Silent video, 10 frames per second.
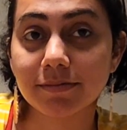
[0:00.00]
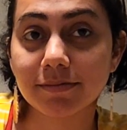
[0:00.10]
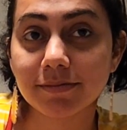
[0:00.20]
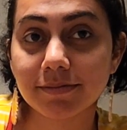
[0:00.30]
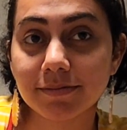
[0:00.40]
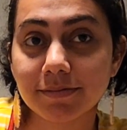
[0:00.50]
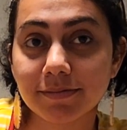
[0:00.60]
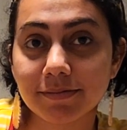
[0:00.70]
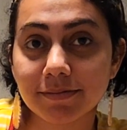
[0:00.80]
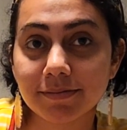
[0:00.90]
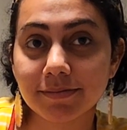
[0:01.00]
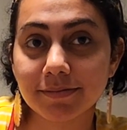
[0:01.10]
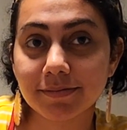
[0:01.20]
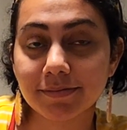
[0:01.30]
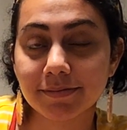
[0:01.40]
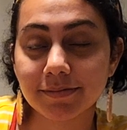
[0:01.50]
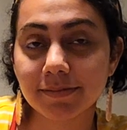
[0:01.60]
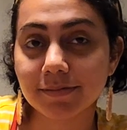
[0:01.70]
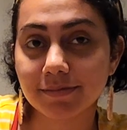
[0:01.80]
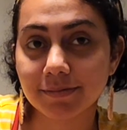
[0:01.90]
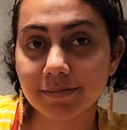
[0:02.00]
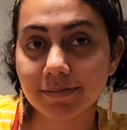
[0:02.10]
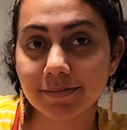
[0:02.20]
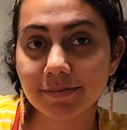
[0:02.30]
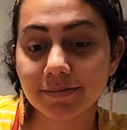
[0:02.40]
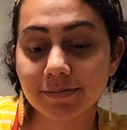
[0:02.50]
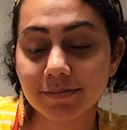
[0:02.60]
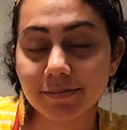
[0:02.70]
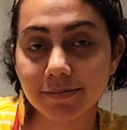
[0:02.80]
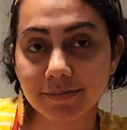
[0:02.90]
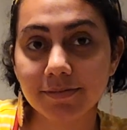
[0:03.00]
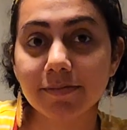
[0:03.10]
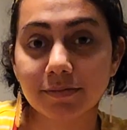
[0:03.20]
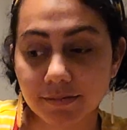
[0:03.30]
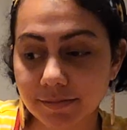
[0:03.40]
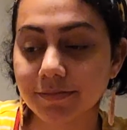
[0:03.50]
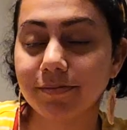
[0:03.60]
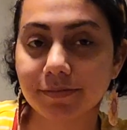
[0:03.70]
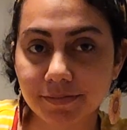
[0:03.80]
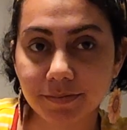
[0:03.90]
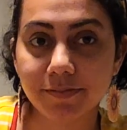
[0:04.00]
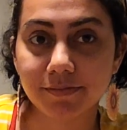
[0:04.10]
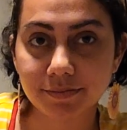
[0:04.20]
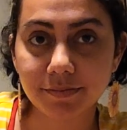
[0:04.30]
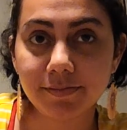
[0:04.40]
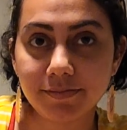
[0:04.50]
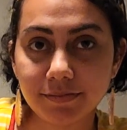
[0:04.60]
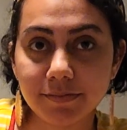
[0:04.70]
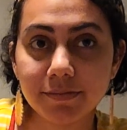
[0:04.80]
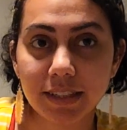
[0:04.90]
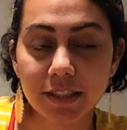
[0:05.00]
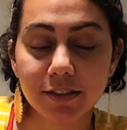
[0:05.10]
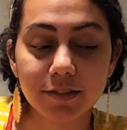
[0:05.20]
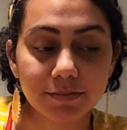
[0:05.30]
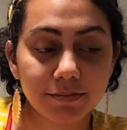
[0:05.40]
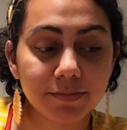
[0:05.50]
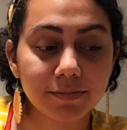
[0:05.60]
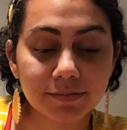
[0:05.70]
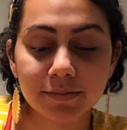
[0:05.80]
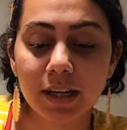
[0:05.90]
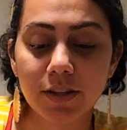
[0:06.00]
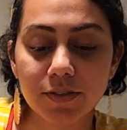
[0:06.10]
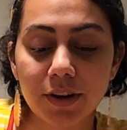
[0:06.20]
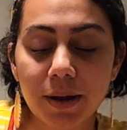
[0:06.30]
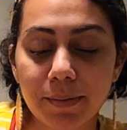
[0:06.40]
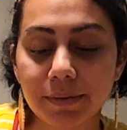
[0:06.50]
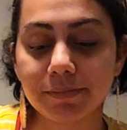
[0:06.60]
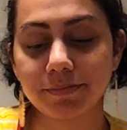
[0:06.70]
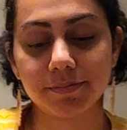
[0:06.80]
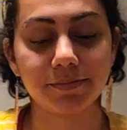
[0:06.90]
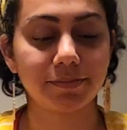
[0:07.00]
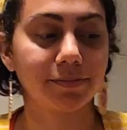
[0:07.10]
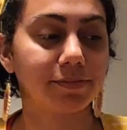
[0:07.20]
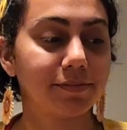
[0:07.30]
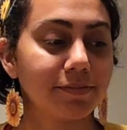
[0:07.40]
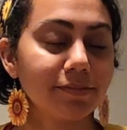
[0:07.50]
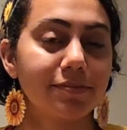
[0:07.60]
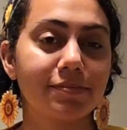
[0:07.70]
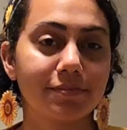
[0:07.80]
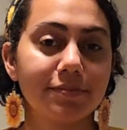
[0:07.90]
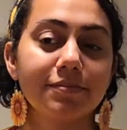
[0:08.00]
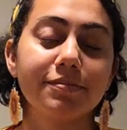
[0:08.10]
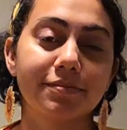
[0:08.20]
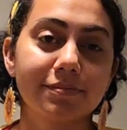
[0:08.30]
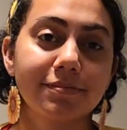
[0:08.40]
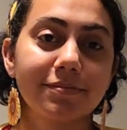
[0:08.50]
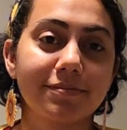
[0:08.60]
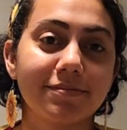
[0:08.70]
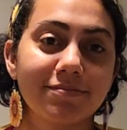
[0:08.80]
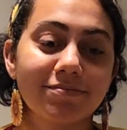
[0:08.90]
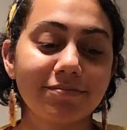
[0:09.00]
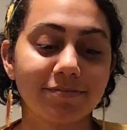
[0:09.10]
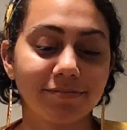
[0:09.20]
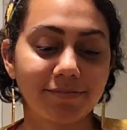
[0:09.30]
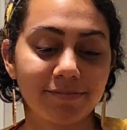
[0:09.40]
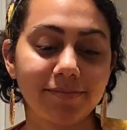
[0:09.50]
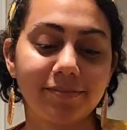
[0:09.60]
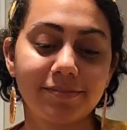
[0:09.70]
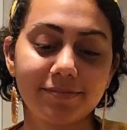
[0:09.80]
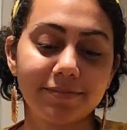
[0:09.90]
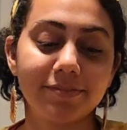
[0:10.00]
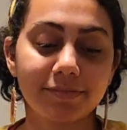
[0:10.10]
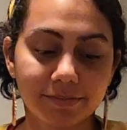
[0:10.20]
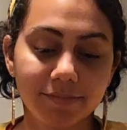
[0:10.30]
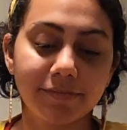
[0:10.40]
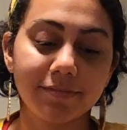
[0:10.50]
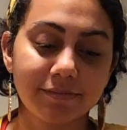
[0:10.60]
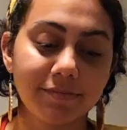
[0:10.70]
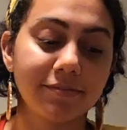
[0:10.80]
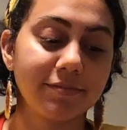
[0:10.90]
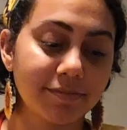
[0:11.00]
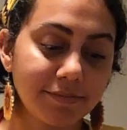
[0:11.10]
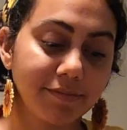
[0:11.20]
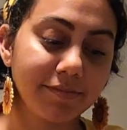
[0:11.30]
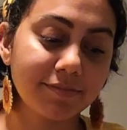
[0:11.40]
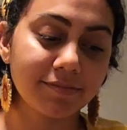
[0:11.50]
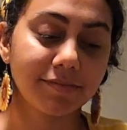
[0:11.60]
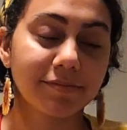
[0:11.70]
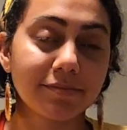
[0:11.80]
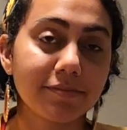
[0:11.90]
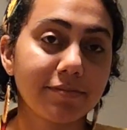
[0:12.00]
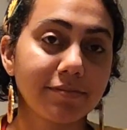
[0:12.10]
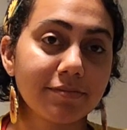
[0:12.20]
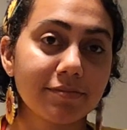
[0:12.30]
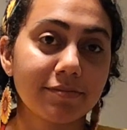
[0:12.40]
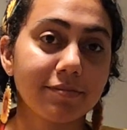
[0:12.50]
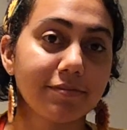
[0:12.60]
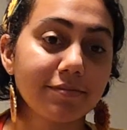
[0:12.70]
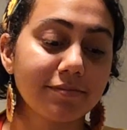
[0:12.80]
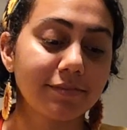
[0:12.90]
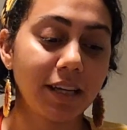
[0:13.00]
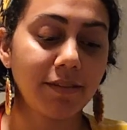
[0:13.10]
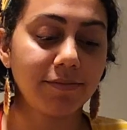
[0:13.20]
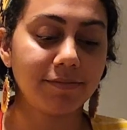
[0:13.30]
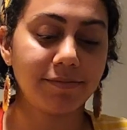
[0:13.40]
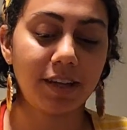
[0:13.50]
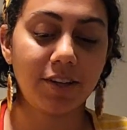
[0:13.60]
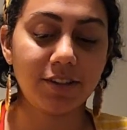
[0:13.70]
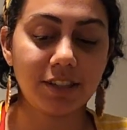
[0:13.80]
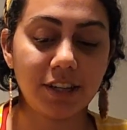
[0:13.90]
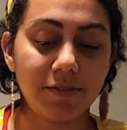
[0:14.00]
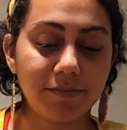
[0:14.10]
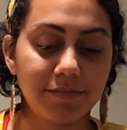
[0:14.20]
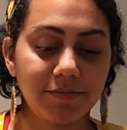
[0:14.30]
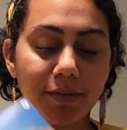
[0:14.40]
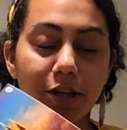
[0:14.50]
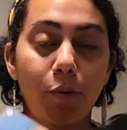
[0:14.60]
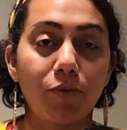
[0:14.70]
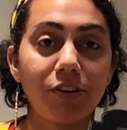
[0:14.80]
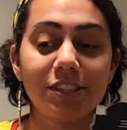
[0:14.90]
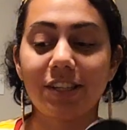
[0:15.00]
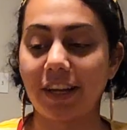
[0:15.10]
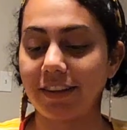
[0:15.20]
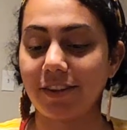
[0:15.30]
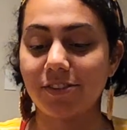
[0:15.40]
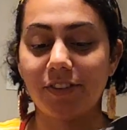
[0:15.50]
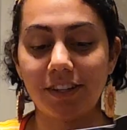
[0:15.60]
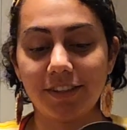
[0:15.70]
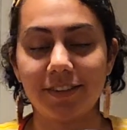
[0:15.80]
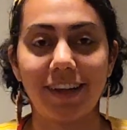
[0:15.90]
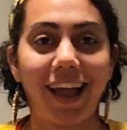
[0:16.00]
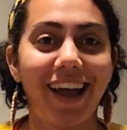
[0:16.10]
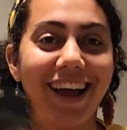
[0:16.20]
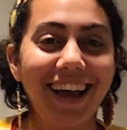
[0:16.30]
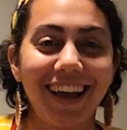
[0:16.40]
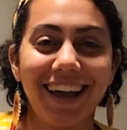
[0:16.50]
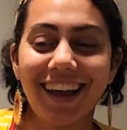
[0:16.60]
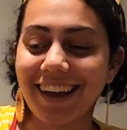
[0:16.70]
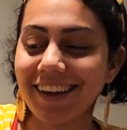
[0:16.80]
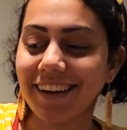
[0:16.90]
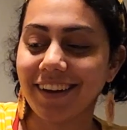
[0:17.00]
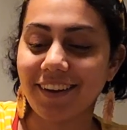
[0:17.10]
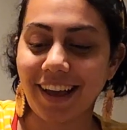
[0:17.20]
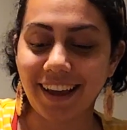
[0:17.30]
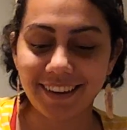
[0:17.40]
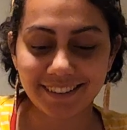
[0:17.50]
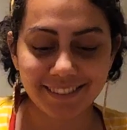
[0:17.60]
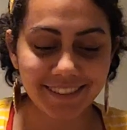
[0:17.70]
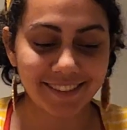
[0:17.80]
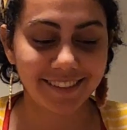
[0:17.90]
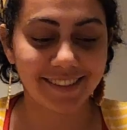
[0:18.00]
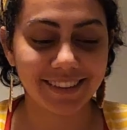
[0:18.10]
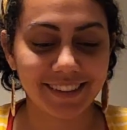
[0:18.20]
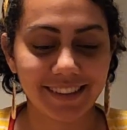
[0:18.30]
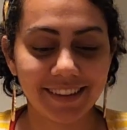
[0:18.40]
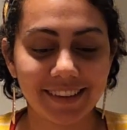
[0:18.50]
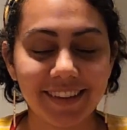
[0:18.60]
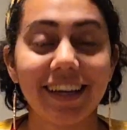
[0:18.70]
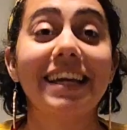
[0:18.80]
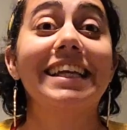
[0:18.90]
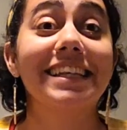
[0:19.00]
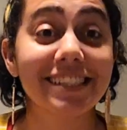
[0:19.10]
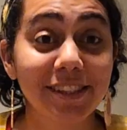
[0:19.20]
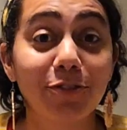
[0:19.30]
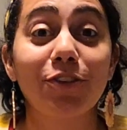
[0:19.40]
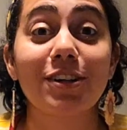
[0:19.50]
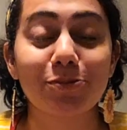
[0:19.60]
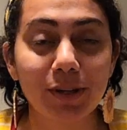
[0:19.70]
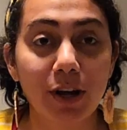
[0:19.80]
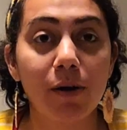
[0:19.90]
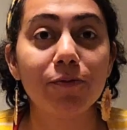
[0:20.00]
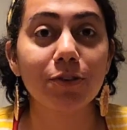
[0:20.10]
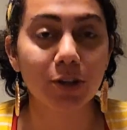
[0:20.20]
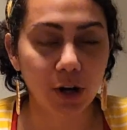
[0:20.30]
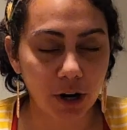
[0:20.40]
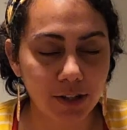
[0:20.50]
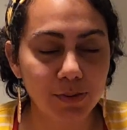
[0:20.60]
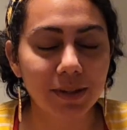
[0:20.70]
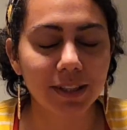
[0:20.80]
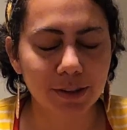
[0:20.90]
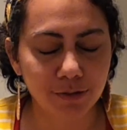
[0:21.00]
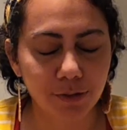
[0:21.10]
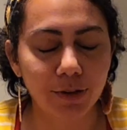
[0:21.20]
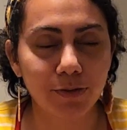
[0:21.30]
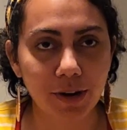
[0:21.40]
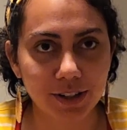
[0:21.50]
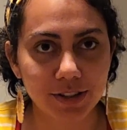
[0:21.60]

out of three. Oh, no, it was, it was really good. I'm very happy with uh, how my deck did. I think we, we followed the basic rules. We followed kind of the strategies that were set, and we were able to take it really far. Yeah, I had a good time. Made mm. a couple friends today. That was oh, fun. Absolutely. Okay. The real magic is the friends we made along it the way. It is the friends. We come for the cards, we leave for the friendship.